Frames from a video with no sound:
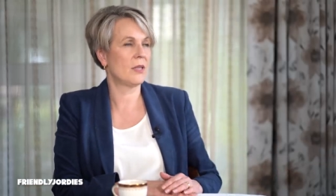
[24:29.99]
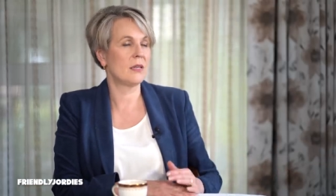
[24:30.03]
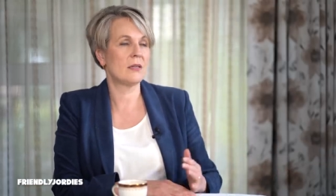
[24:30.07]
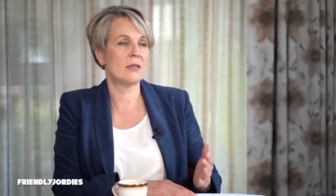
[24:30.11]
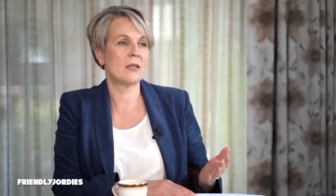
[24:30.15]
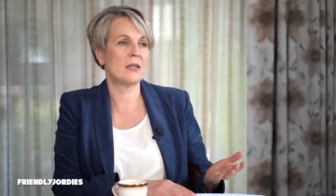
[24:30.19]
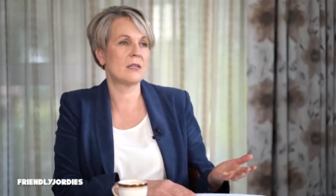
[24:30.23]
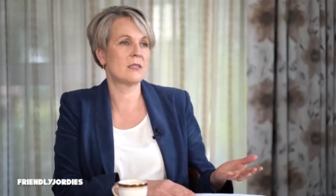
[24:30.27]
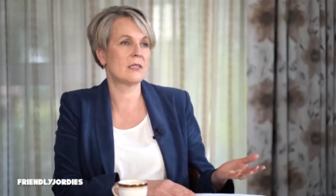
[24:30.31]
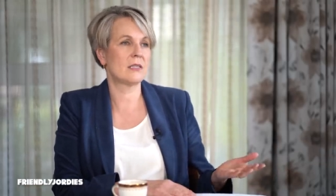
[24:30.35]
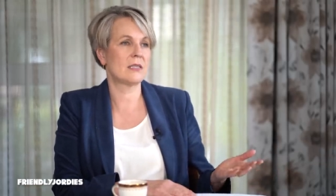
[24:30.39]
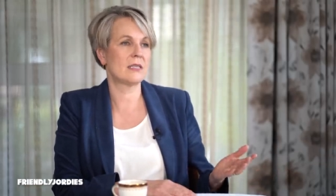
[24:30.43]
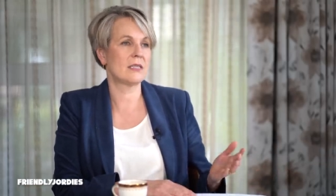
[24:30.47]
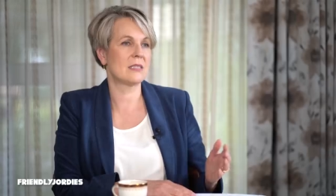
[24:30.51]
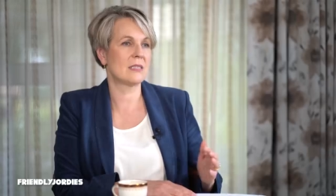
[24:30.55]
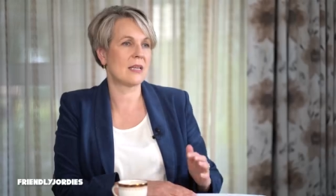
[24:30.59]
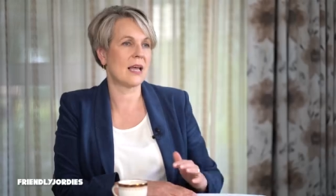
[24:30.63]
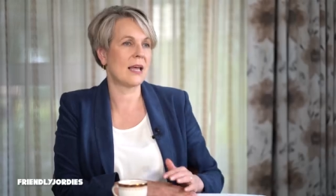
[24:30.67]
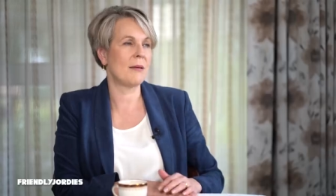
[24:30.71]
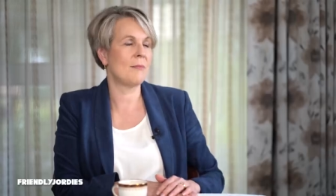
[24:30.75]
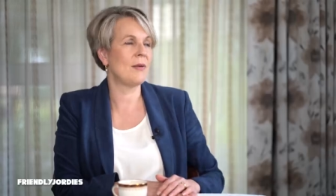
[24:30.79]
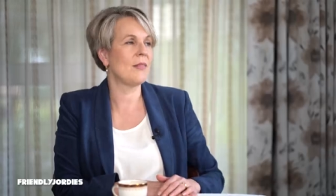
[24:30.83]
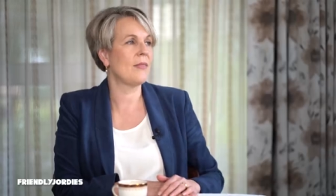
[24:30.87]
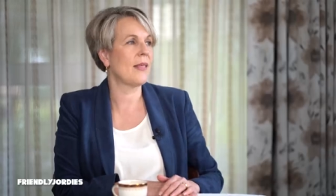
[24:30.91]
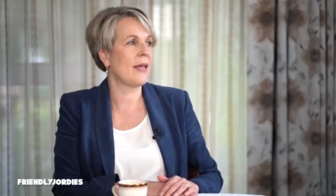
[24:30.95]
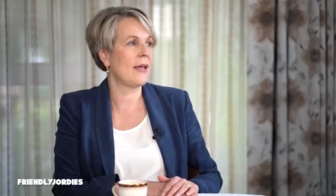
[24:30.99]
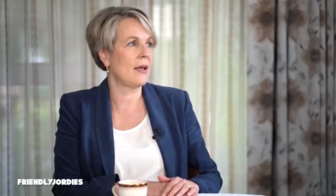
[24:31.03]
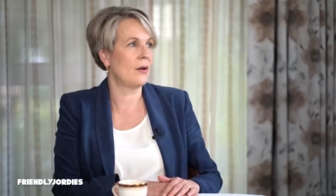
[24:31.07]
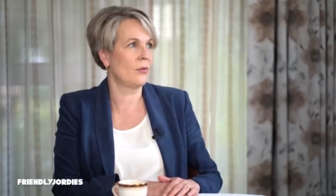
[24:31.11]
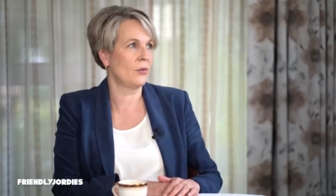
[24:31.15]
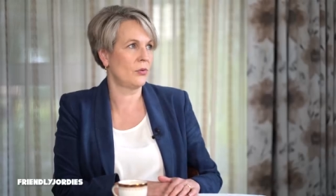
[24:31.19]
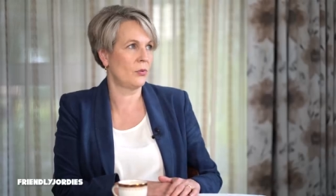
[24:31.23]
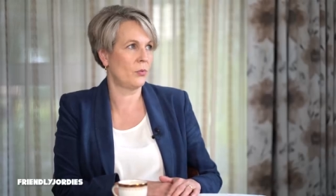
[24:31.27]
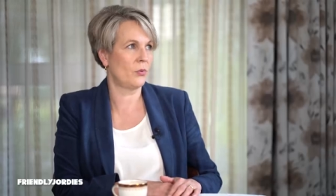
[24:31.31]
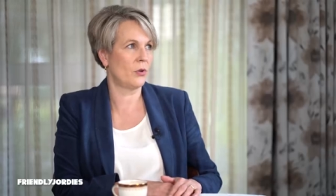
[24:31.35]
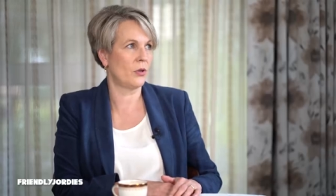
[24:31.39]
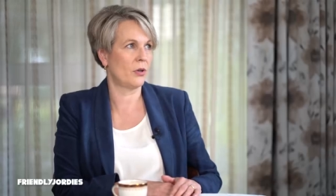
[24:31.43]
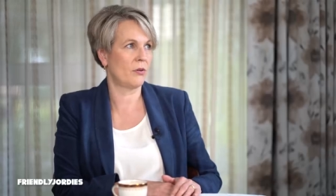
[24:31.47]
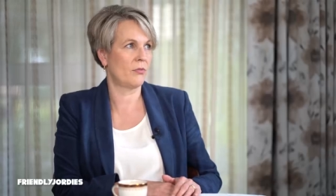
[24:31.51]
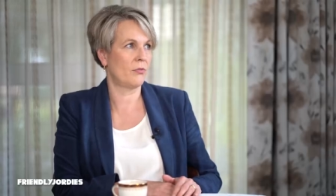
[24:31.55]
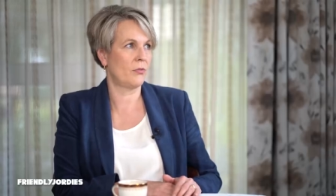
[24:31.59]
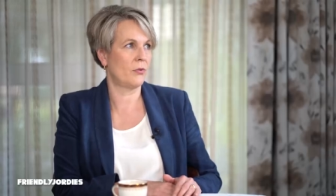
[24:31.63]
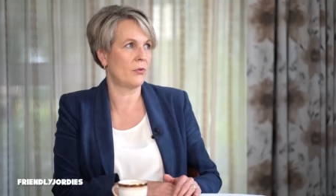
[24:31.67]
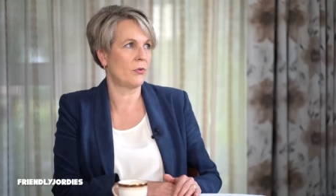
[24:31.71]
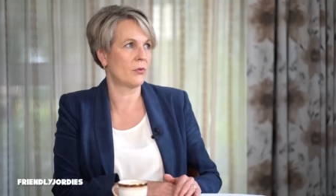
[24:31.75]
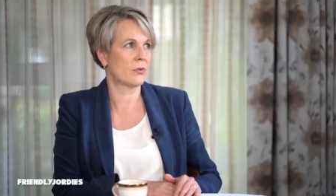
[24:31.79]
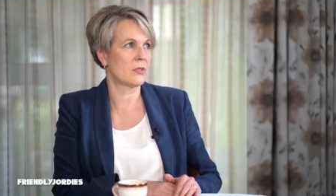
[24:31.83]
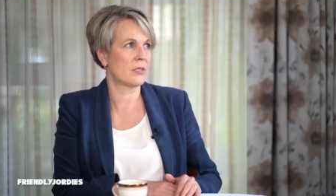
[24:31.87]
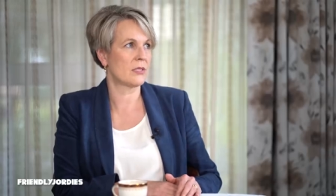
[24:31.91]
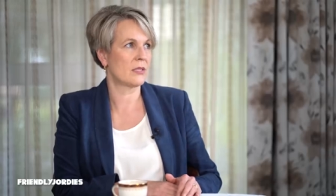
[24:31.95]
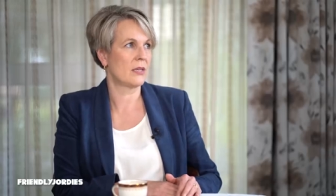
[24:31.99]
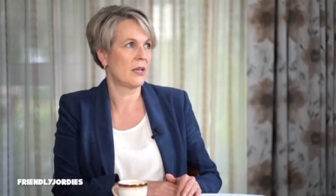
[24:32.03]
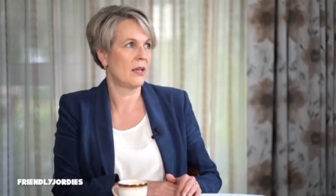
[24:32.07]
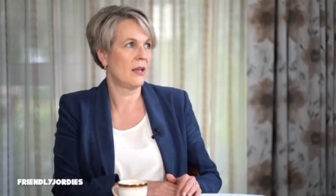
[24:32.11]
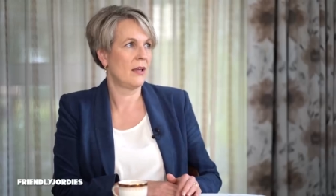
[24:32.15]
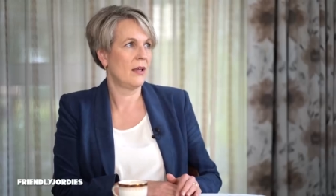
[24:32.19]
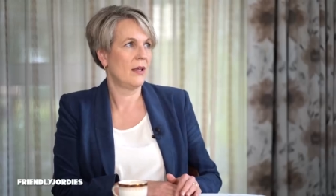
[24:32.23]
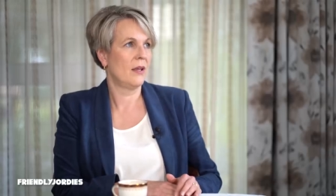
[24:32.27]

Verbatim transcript: It, it's the same in the health workforce.